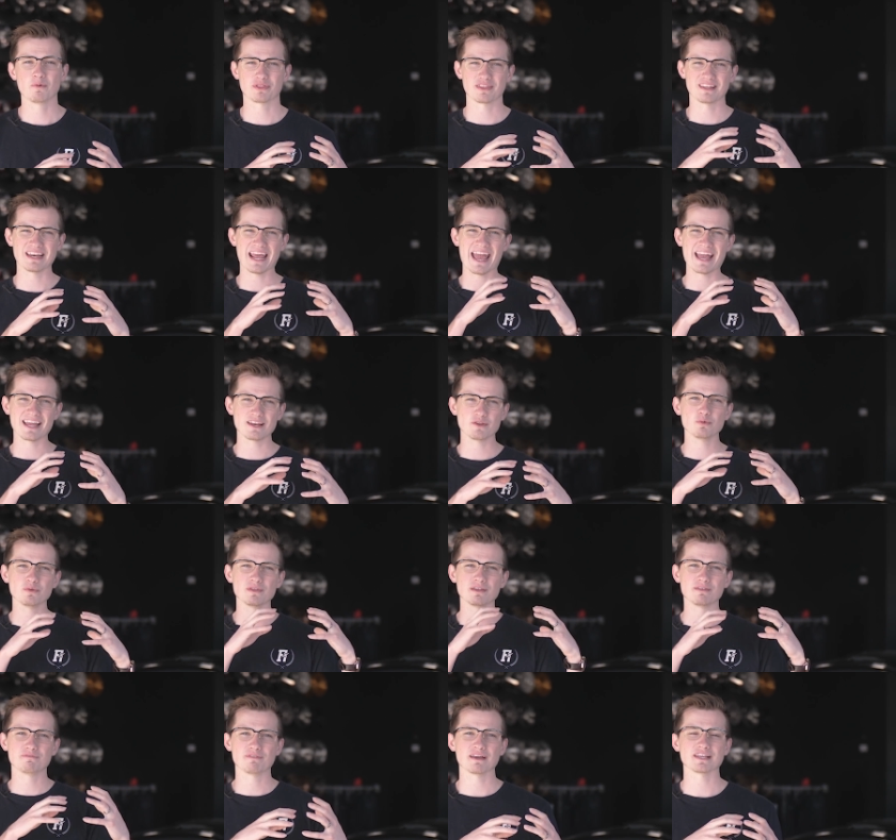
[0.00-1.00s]
with an
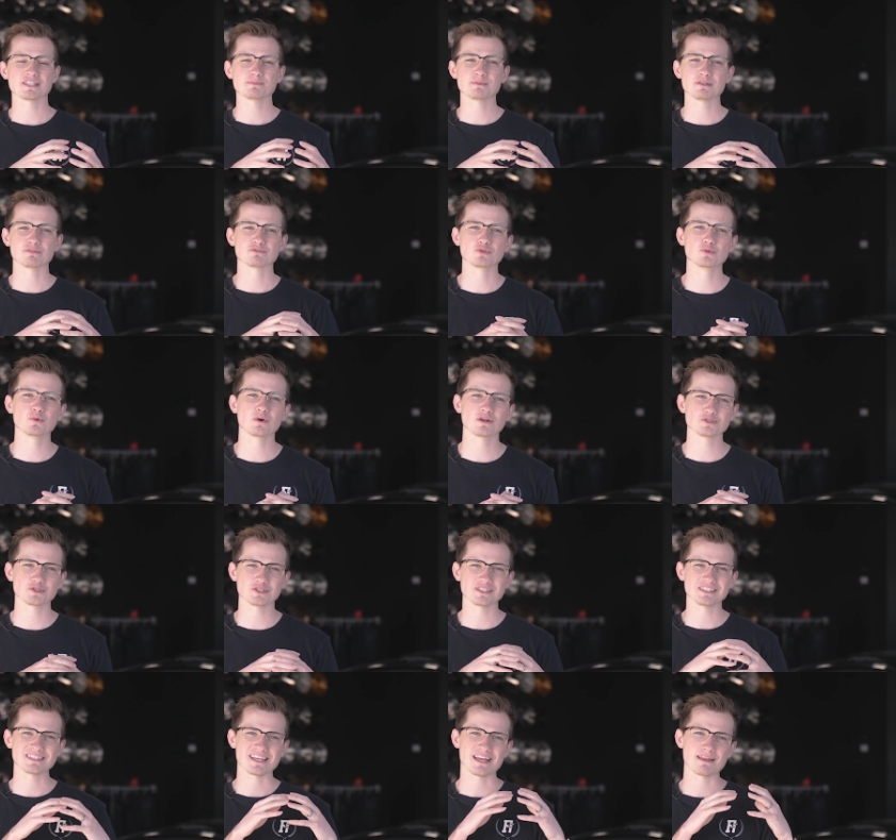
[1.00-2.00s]
annual investment of two
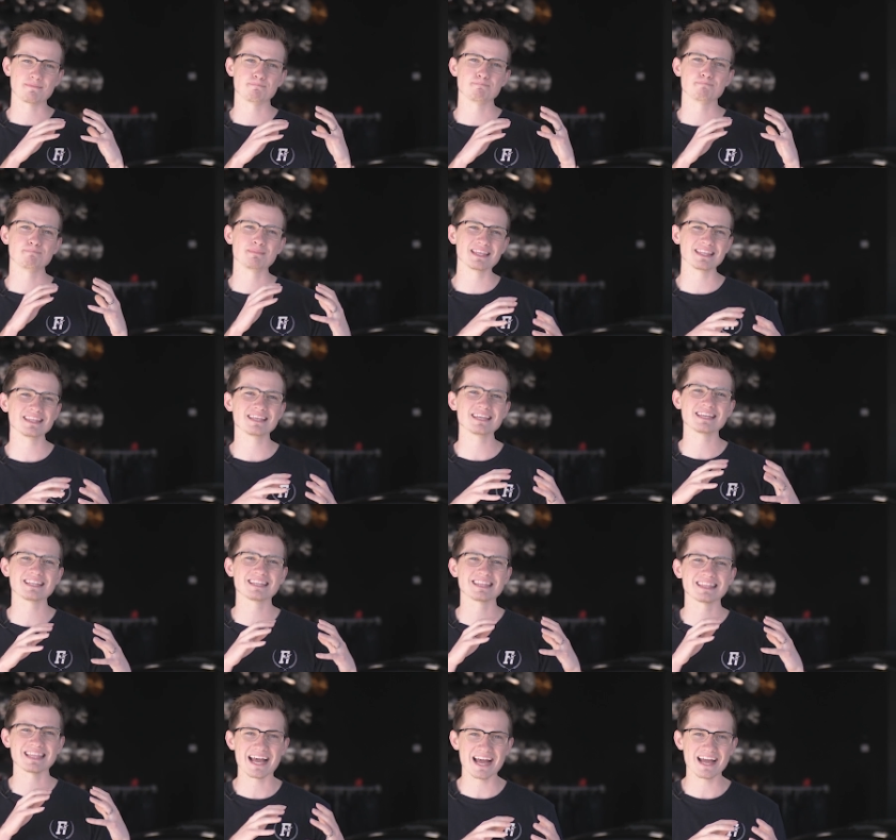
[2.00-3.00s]
hundred ten
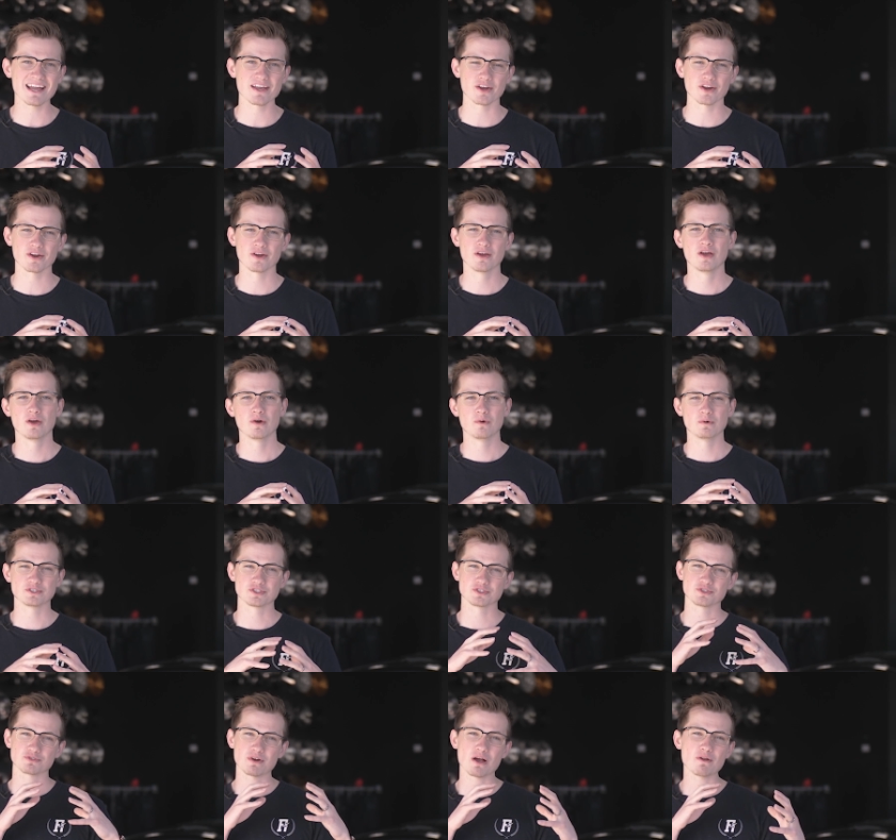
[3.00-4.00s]
million lire,
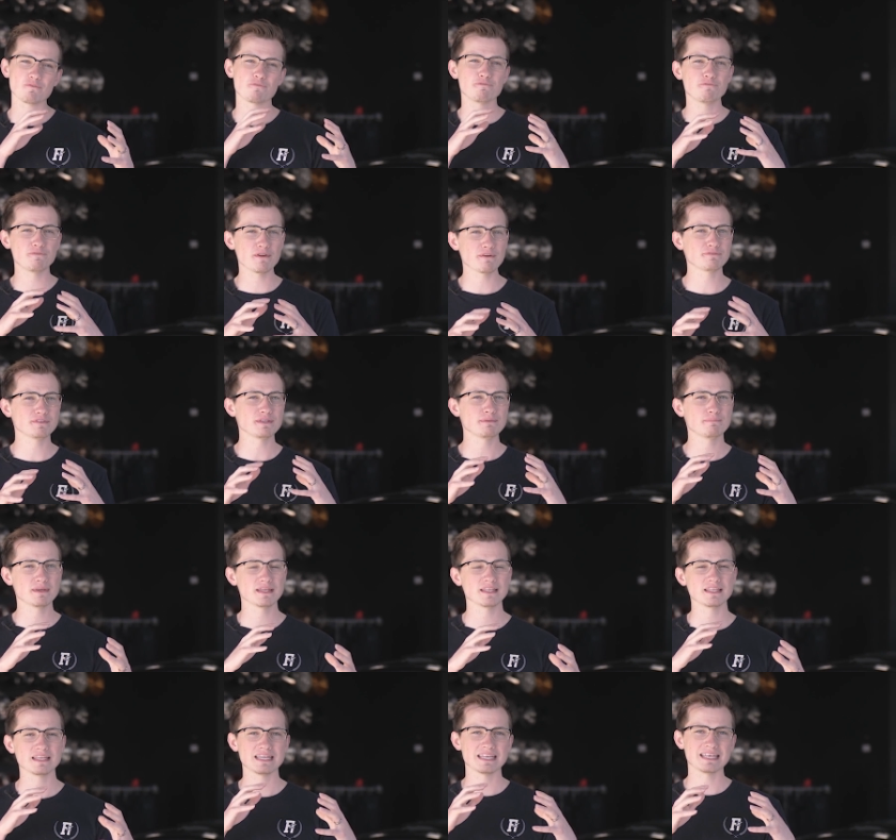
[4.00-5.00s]
which is around fifty
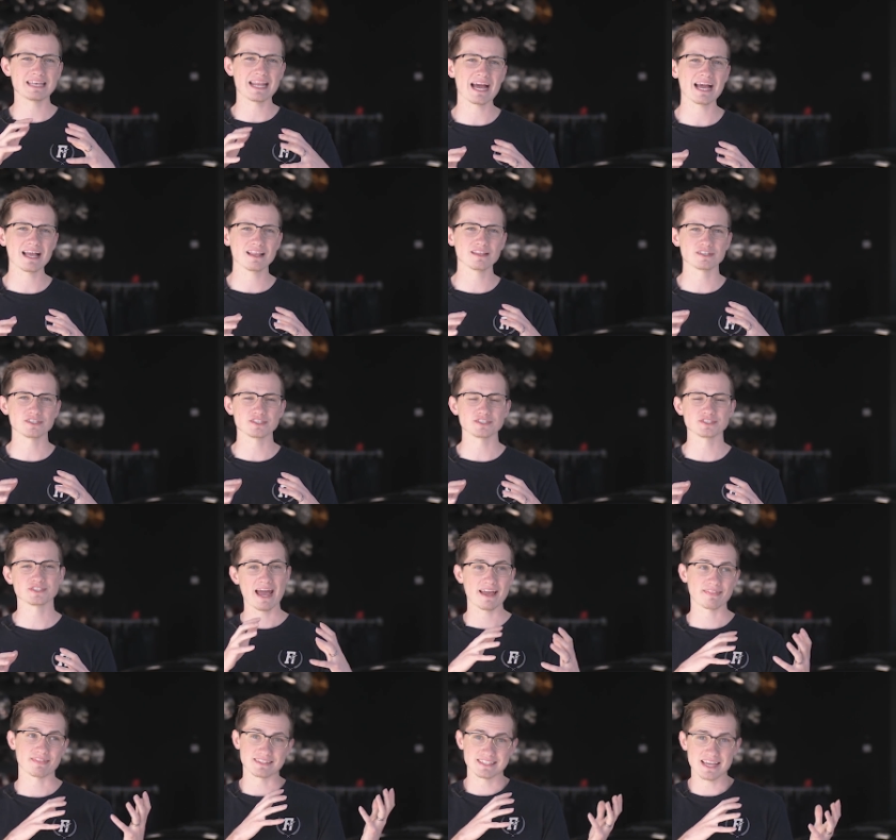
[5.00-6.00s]
million dollars
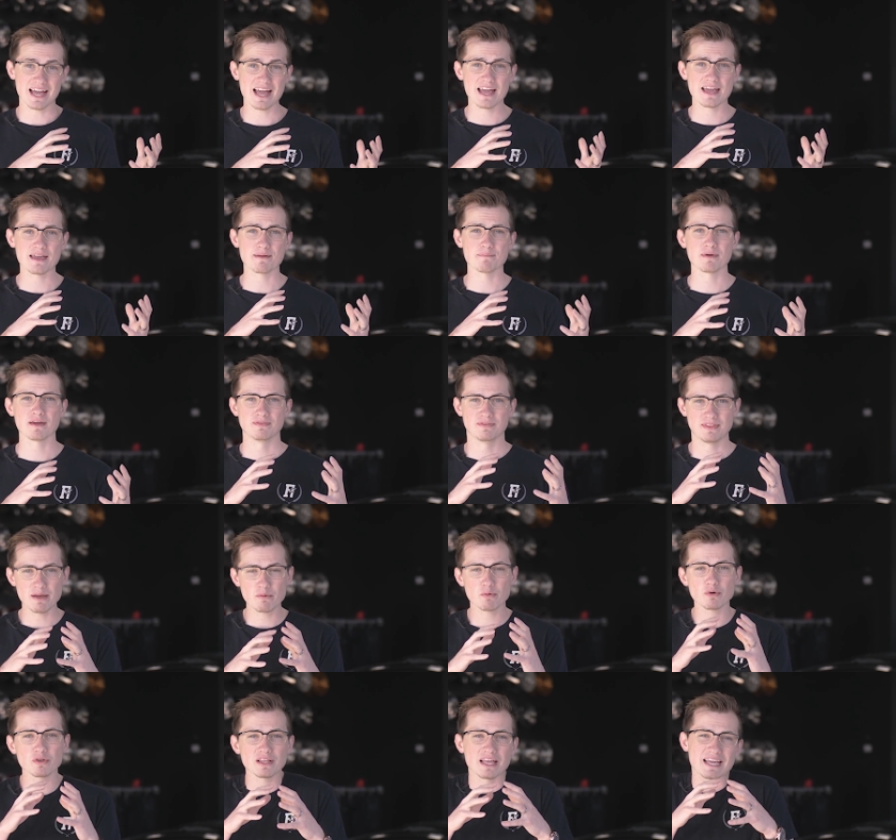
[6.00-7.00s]
at the time, they
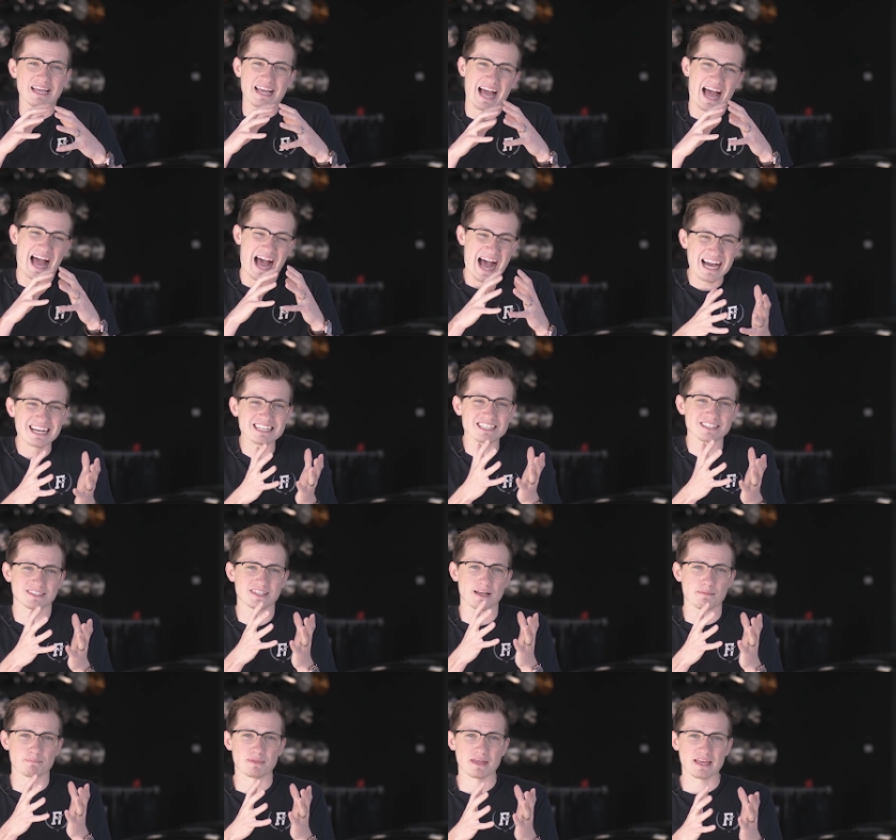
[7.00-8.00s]
were like onto
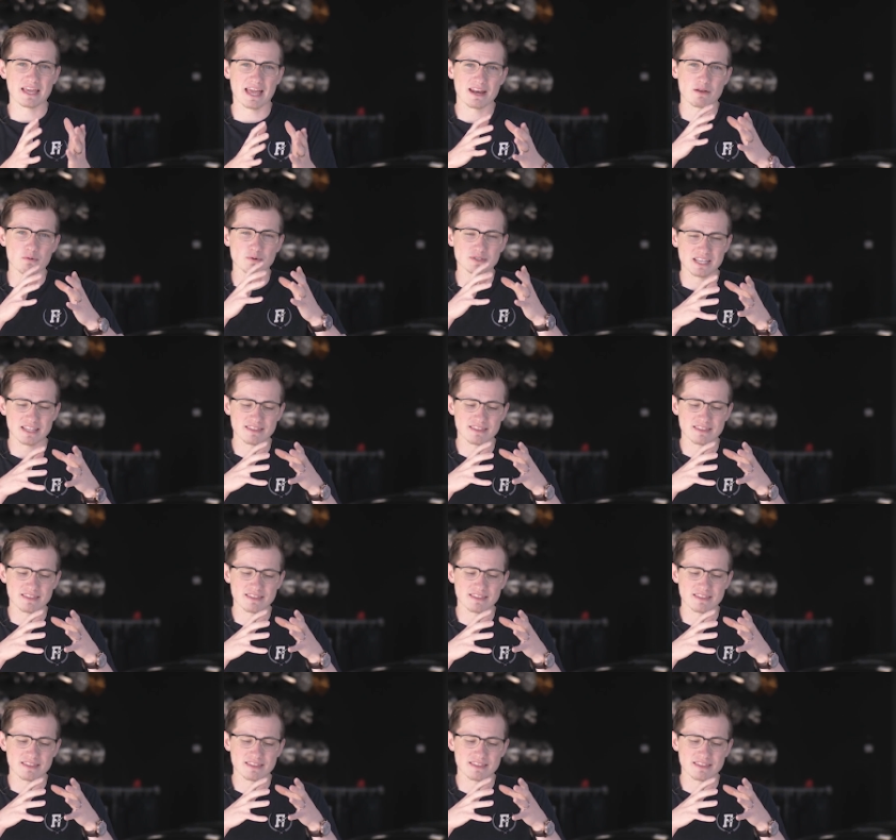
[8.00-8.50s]
something. And it was